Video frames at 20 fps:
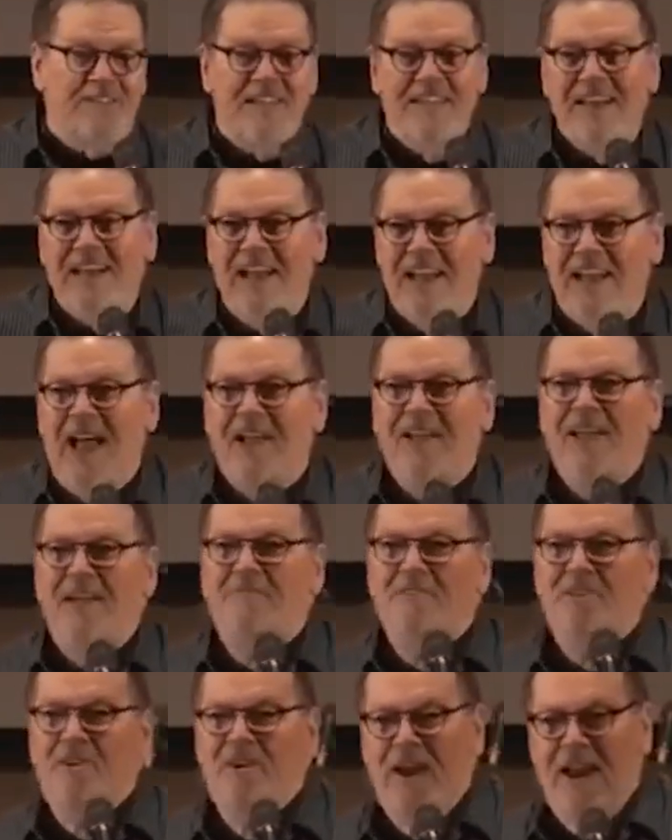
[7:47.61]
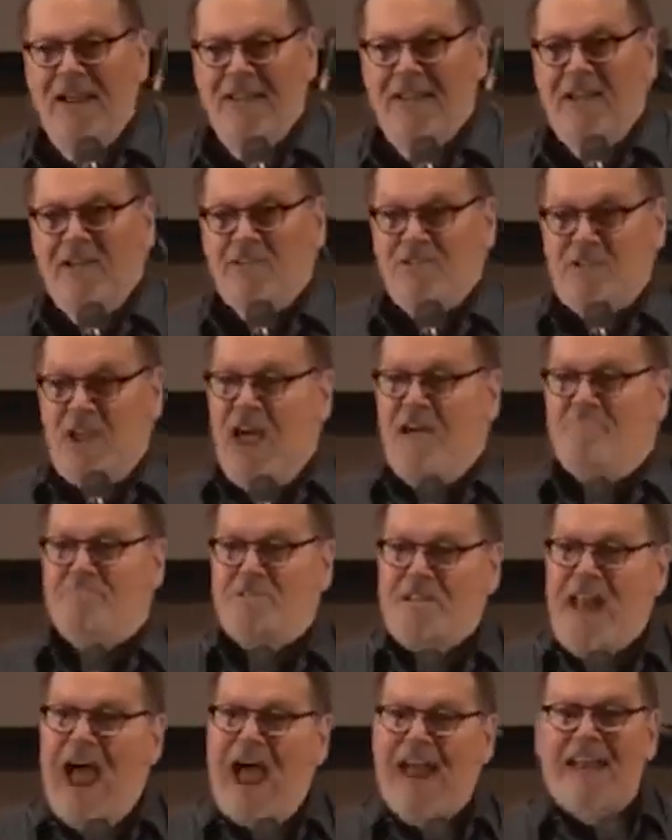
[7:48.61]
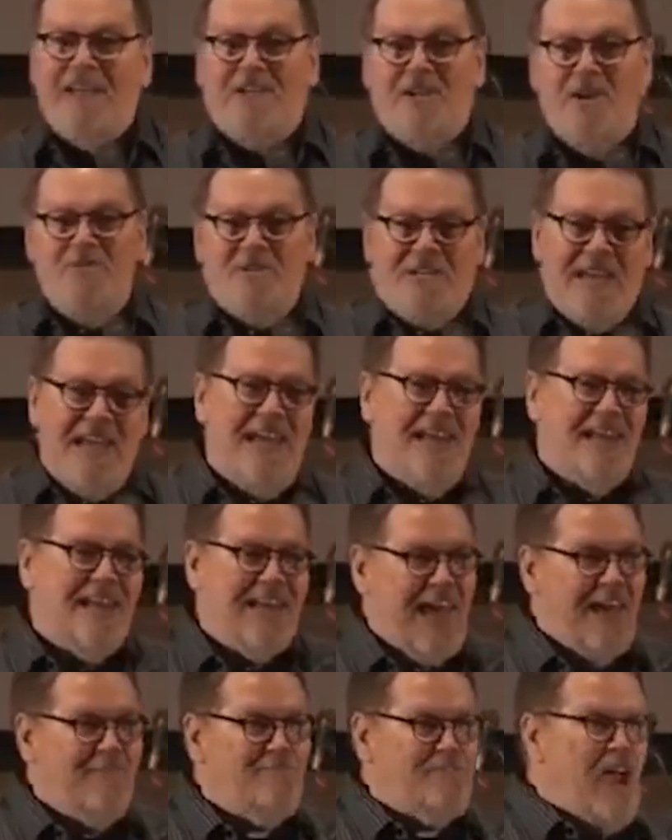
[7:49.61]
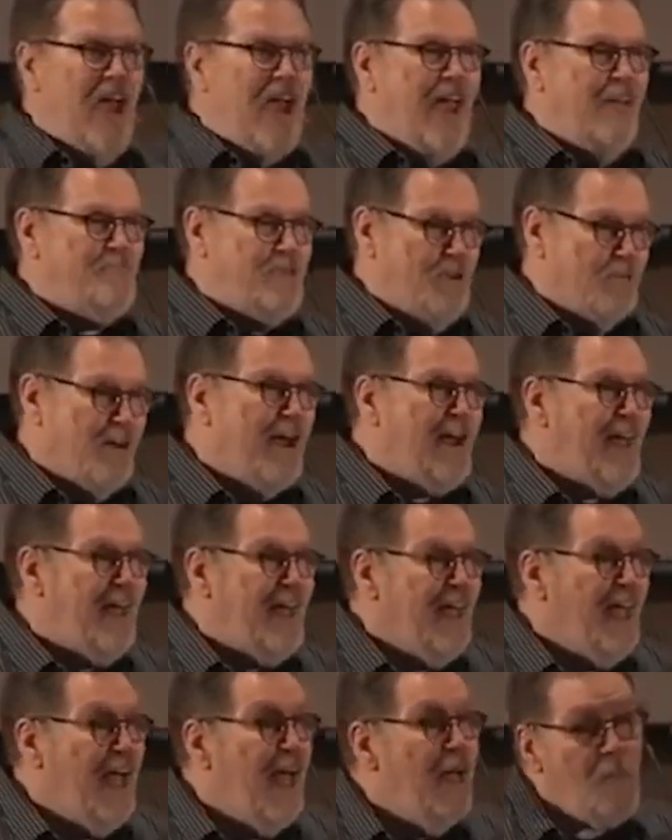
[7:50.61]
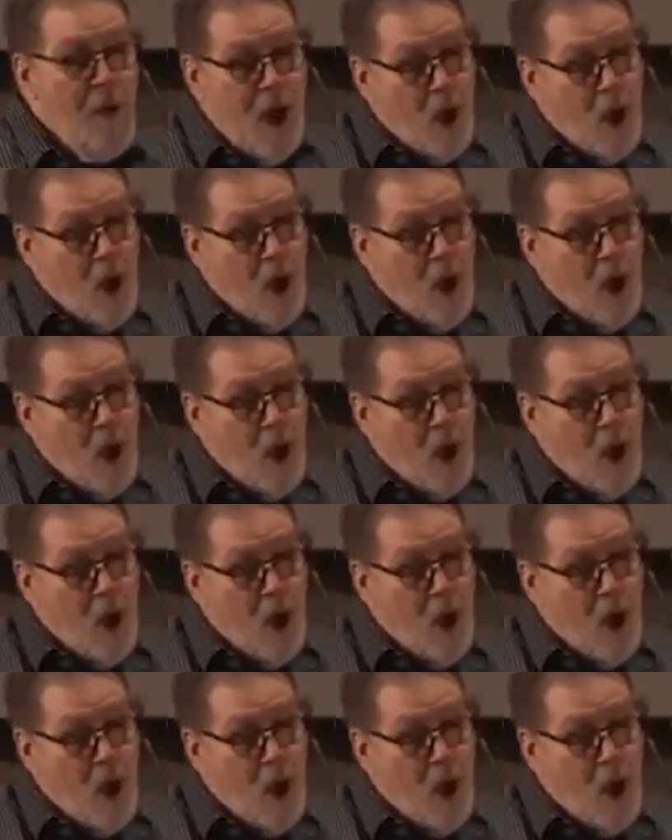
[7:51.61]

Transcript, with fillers: See, I'll give it to you like Psalms 92:10, King James. You ready?